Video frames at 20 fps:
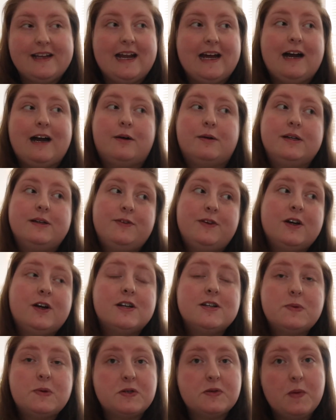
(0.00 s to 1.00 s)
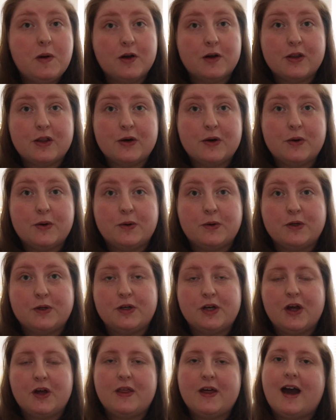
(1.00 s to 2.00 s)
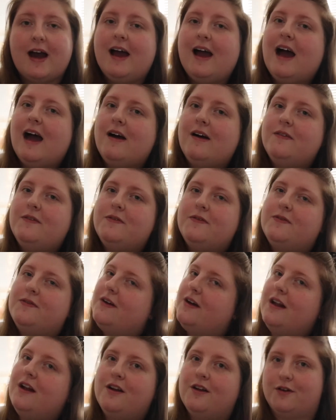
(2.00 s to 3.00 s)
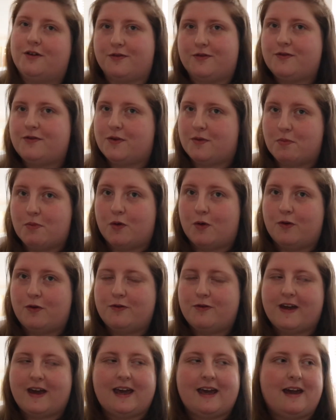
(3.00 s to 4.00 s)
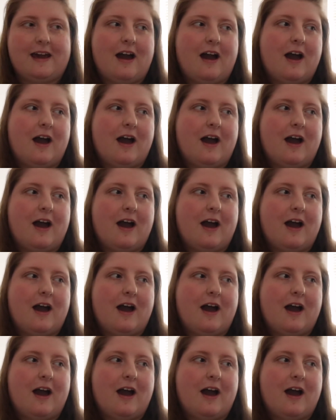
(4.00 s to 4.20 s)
Now if you guys watch my other haul, you'll know that I have a love for Morphe.